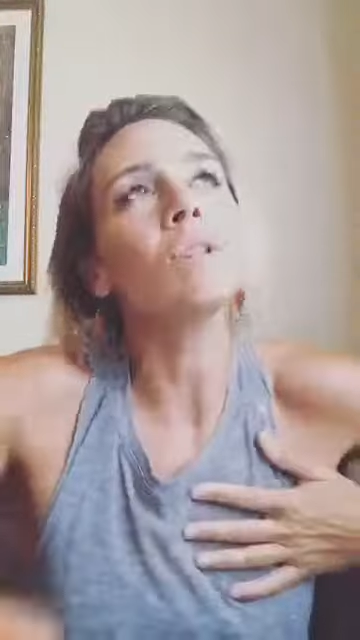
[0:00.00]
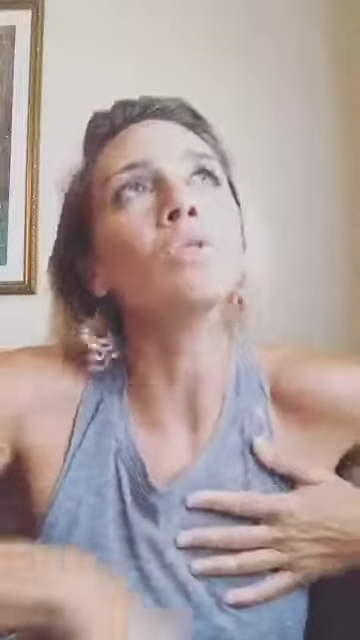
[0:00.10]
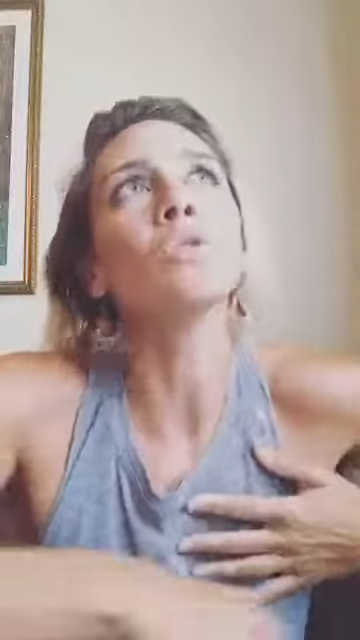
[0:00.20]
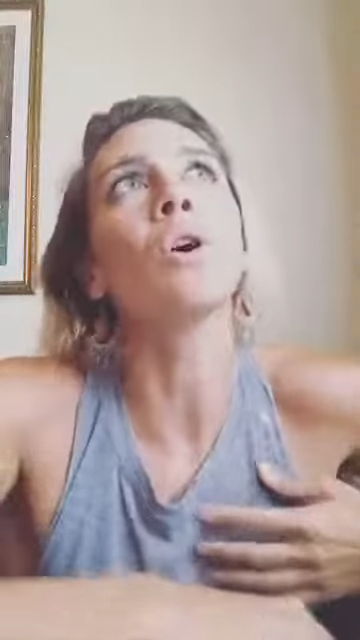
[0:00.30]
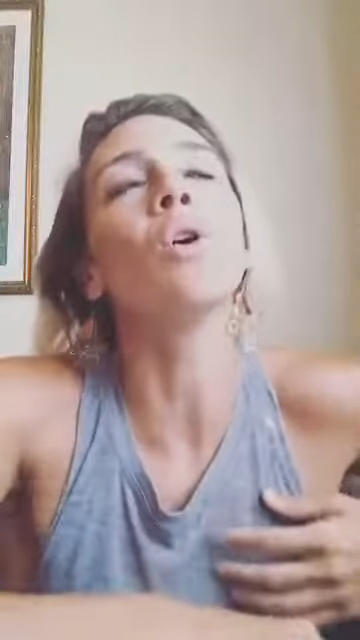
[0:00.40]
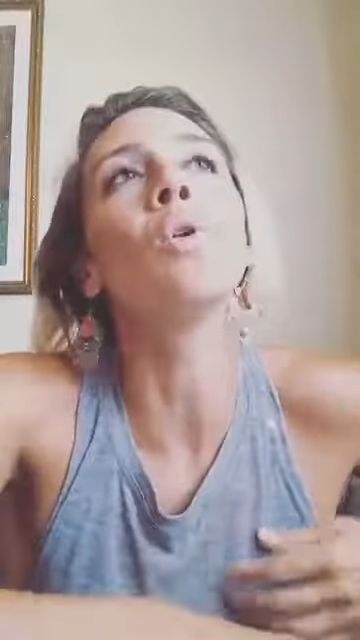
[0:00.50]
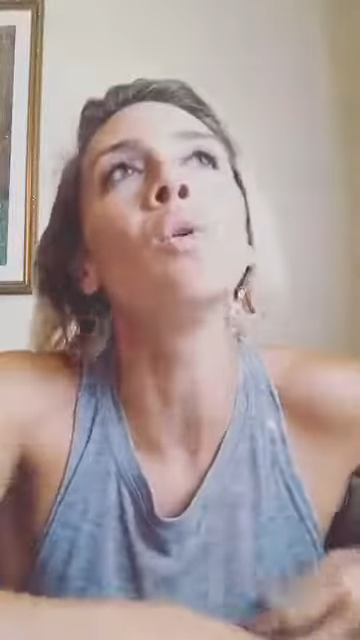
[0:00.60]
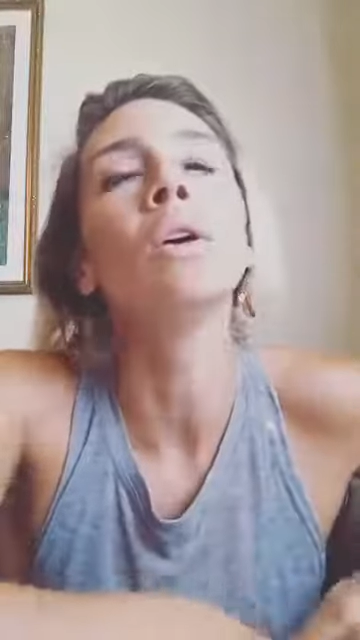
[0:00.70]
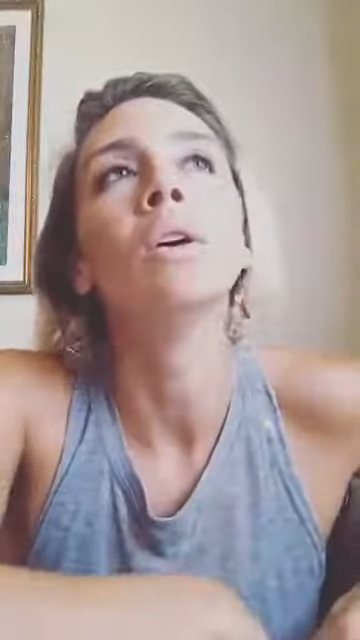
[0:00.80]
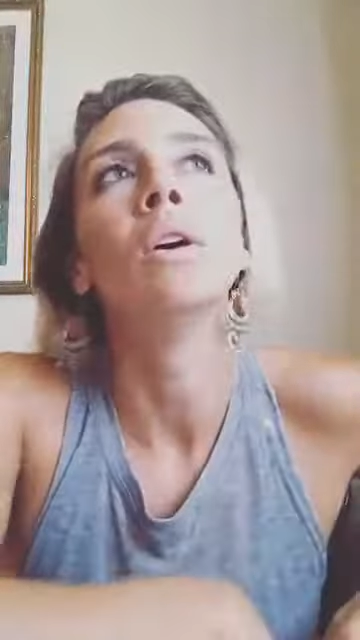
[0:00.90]

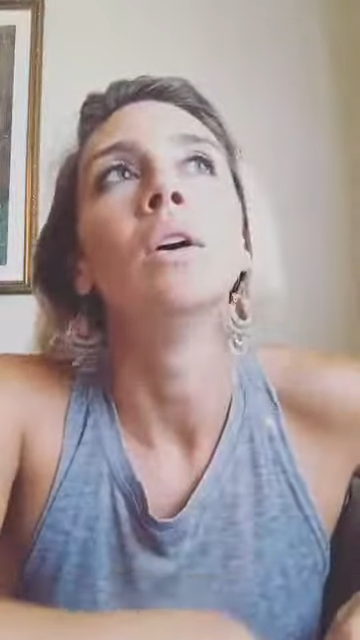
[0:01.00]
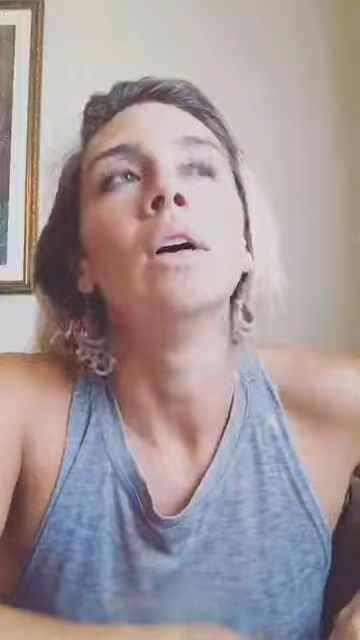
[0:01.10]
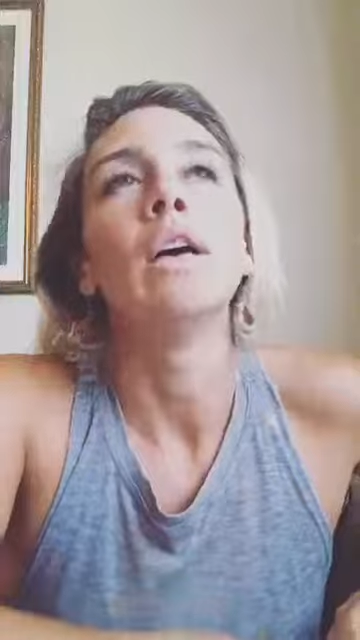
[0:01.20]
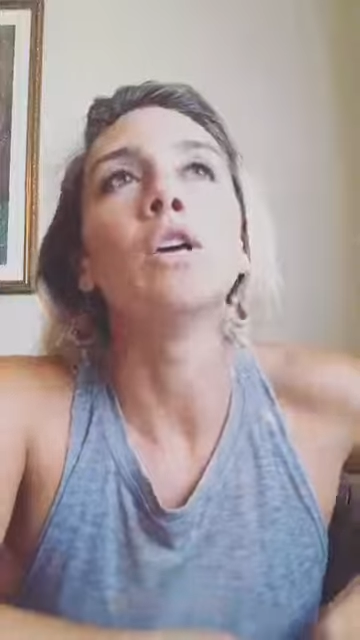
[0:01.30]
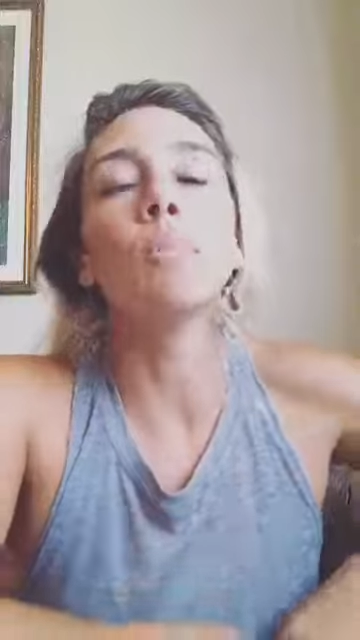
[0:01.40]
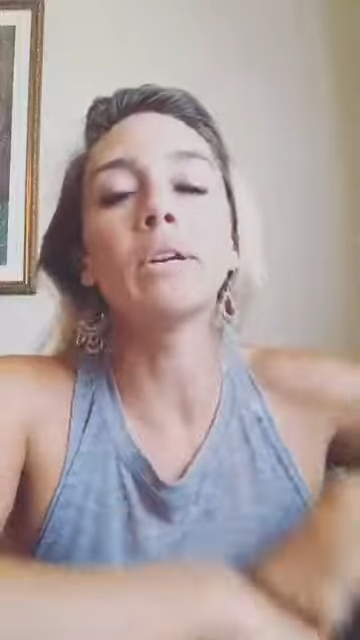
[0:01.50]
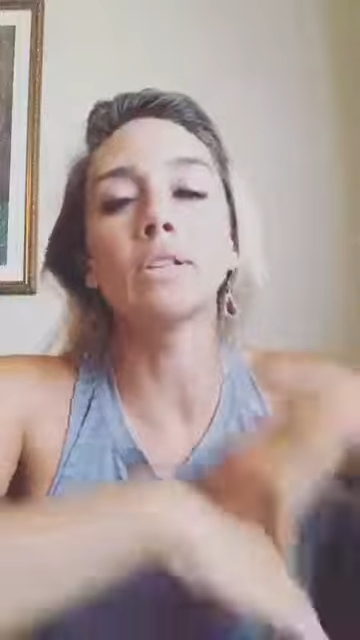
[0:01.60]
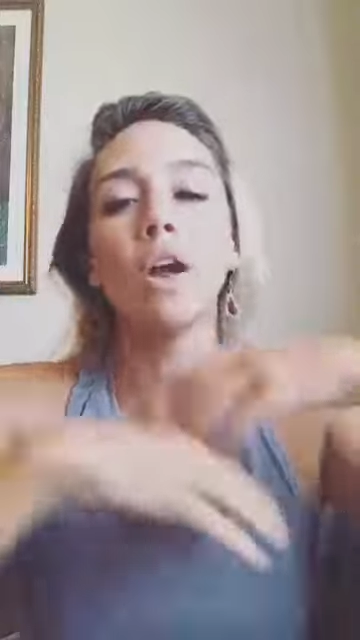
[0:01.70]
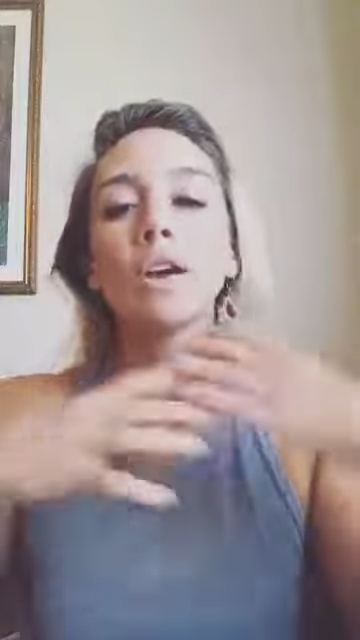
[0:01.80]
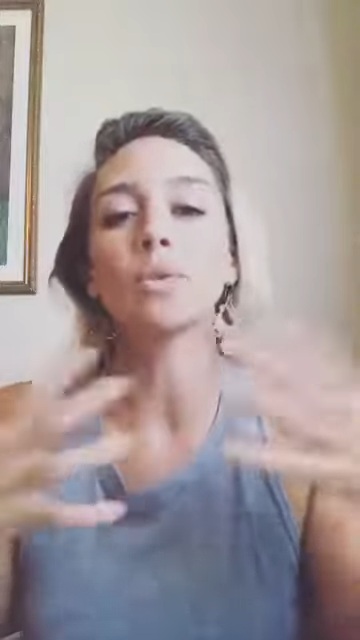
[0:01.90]
So, you know, but as
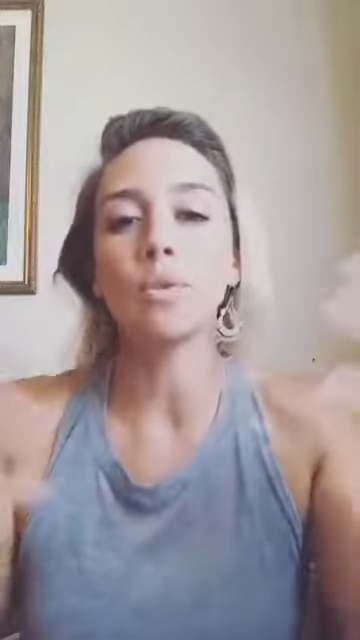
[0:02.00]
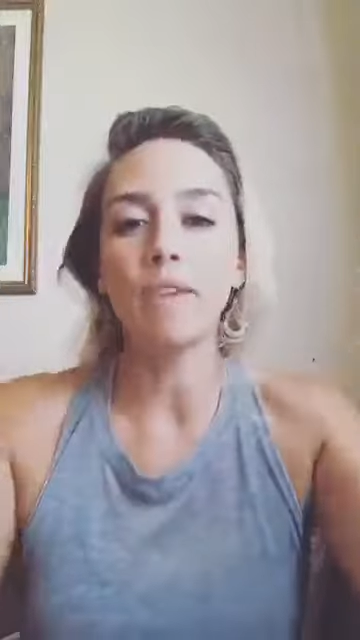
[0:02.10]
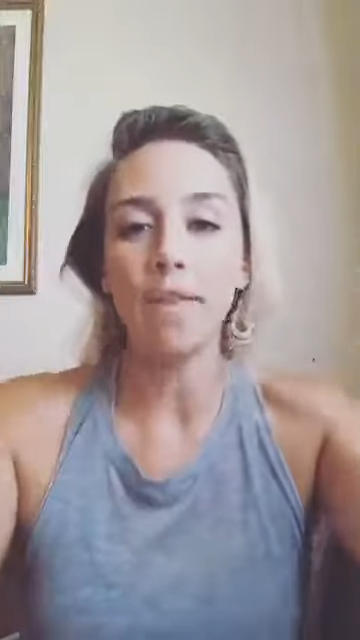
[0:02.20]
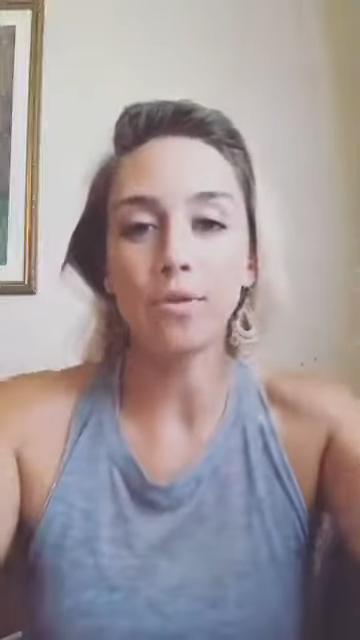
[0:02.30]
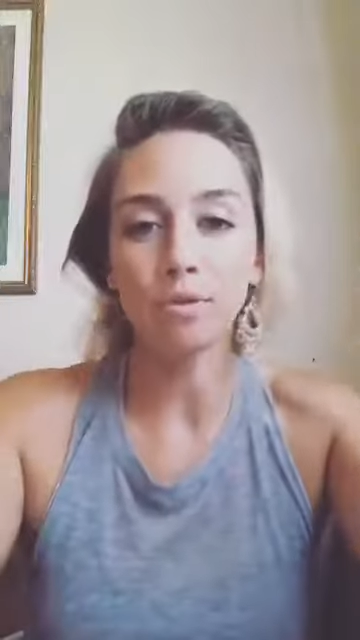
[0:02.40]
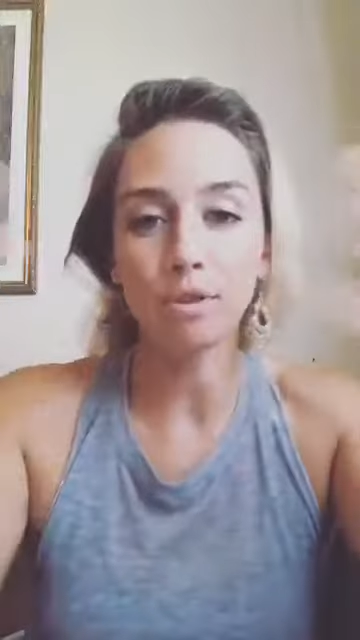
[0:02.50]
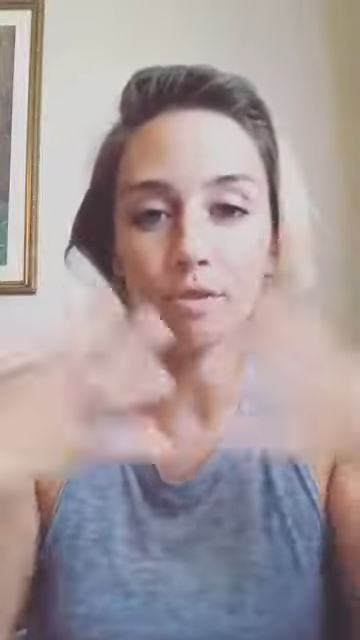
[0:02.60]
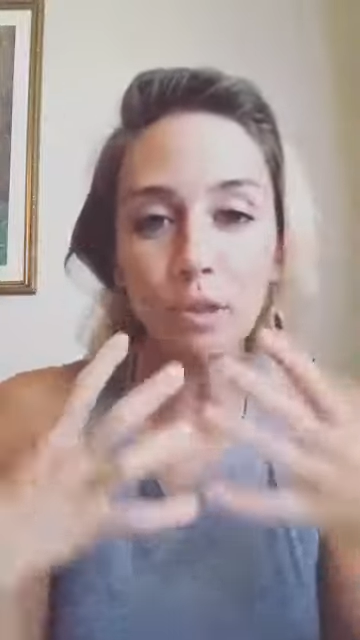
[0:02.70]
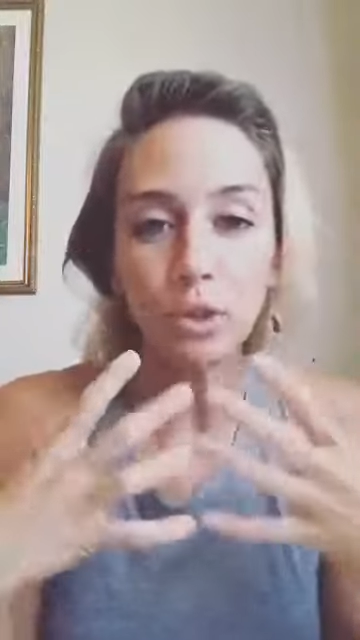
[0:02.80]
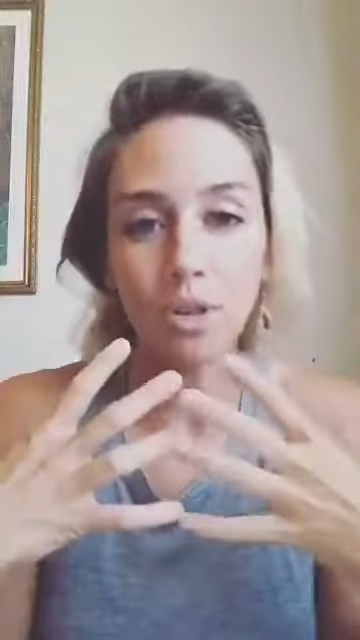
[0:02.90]
long as we've got those
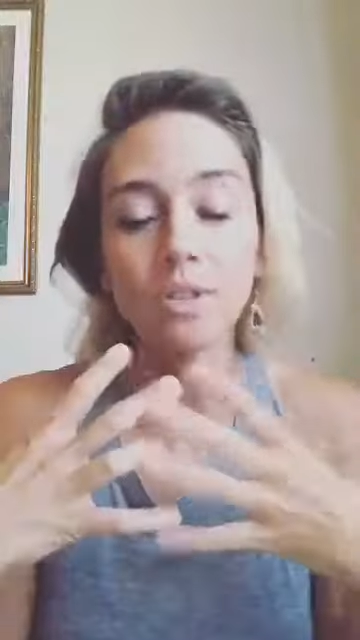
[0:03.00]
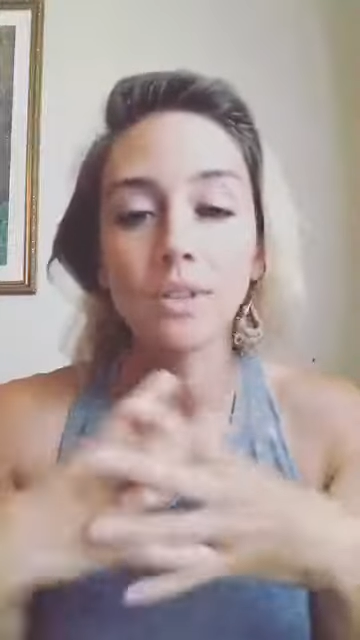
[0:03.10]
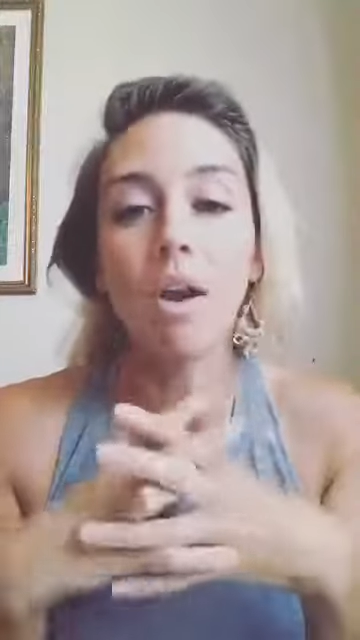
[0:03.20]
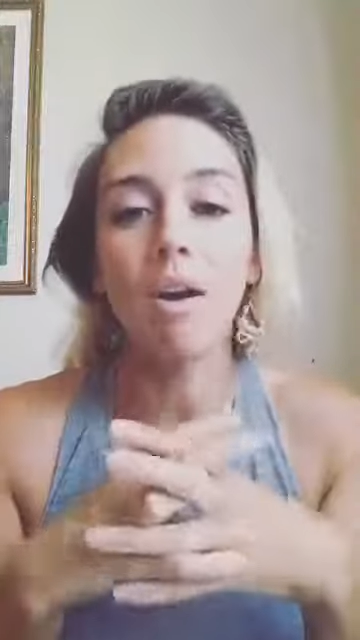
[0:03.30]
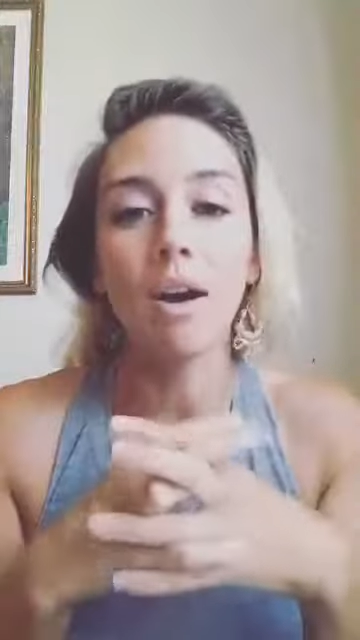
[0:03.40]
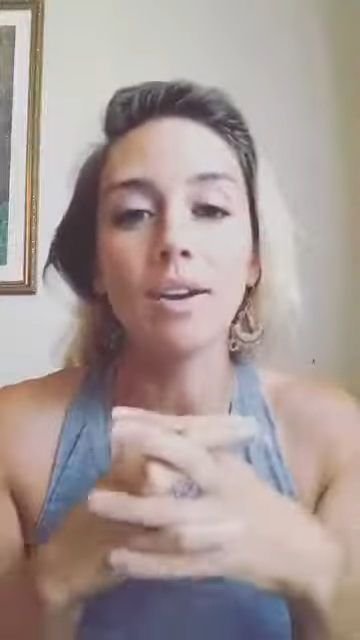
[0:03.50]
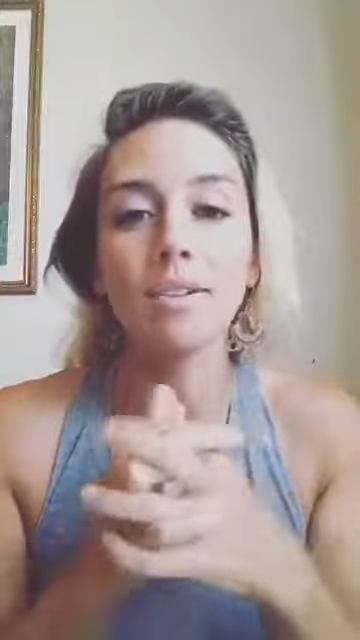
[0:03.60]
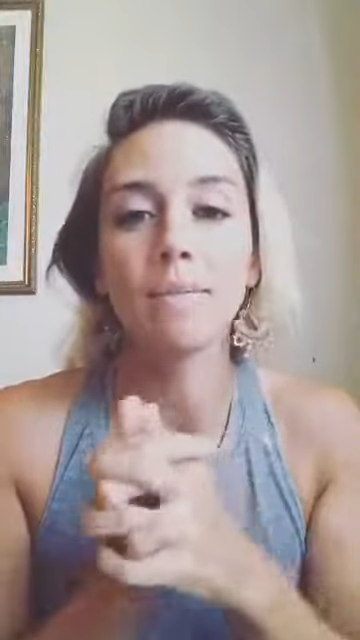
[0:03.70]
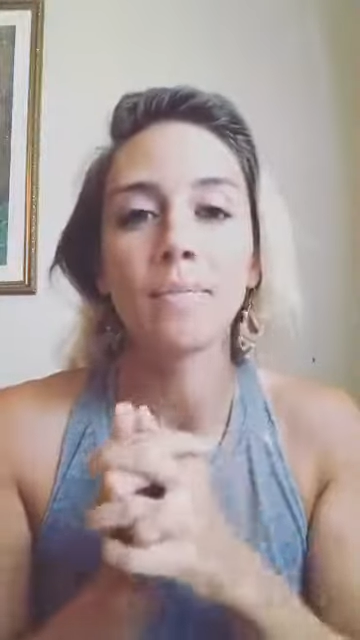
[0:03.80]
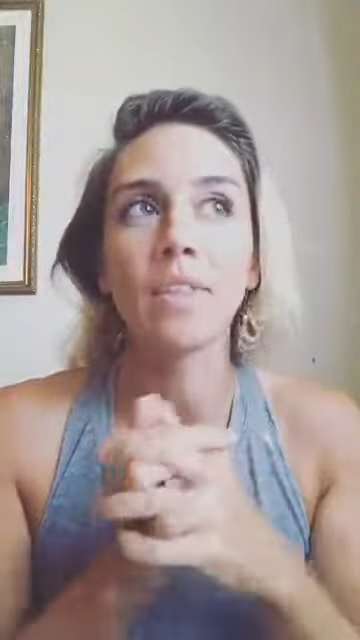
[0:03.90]
filters on